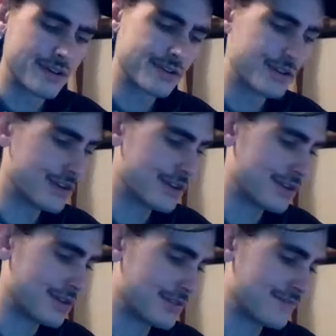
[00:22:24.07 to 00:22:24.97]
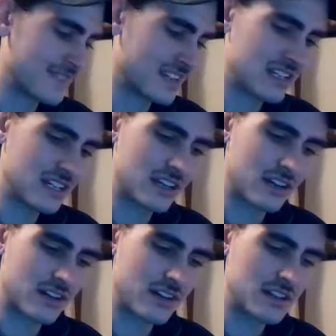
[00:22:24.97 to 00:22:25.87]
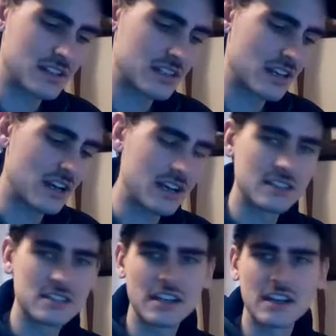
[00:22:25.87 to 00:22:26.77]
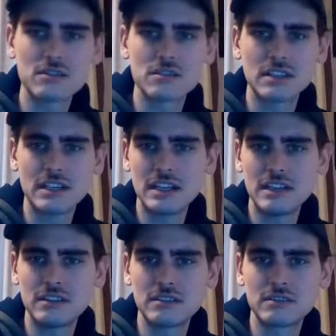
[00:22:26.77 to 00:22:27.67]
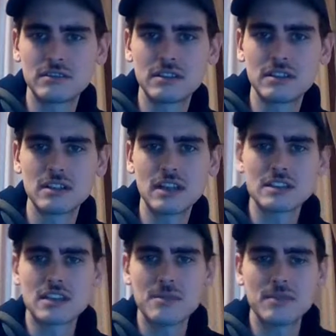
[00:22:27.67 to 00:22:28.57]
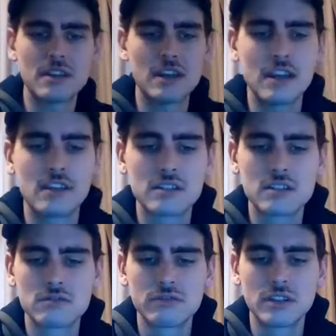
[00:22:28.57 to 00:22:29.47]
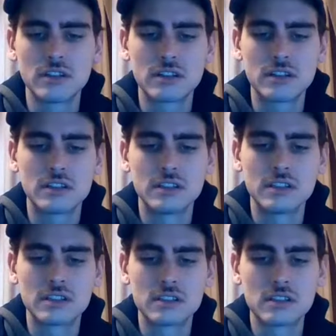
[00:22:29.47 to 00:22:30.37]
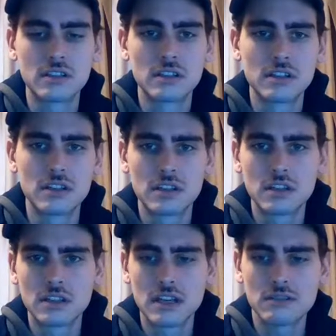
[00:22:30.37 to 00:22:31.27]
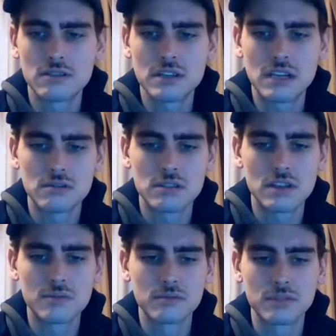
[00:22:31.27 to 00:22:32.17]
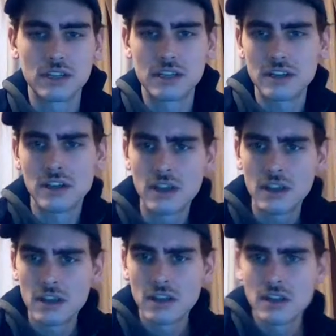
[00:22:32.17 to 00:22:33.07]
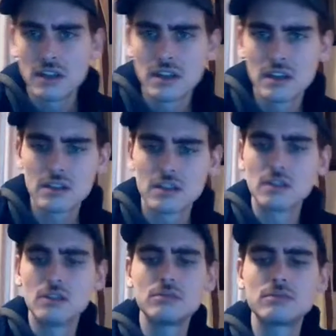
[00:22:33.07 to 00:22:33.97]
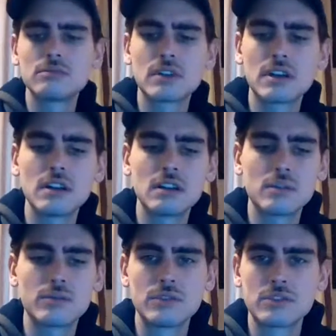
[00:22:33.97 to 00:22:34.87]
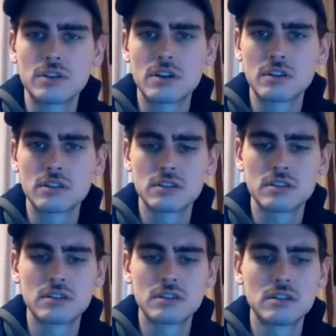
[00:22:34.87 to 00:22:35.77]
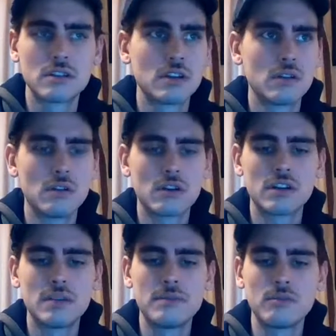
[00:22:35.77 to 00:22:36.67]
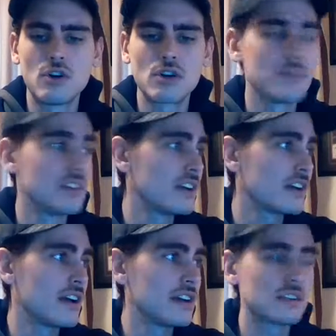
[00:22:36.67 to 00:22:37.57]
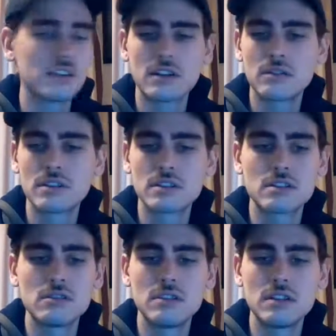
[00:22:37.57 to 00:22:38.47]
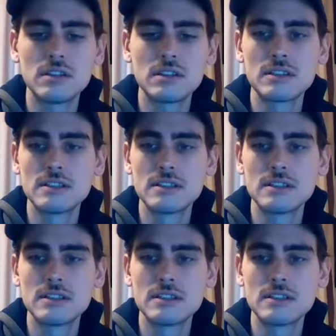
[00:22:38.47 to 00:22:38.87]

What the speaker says: So that's not a great sign. San Jose, last game of the night. Let's just really look into this. How's San Jose been playing? Oh, we gotta look up the Sharks. Welcome in there, guys. Anyone that's tuned in.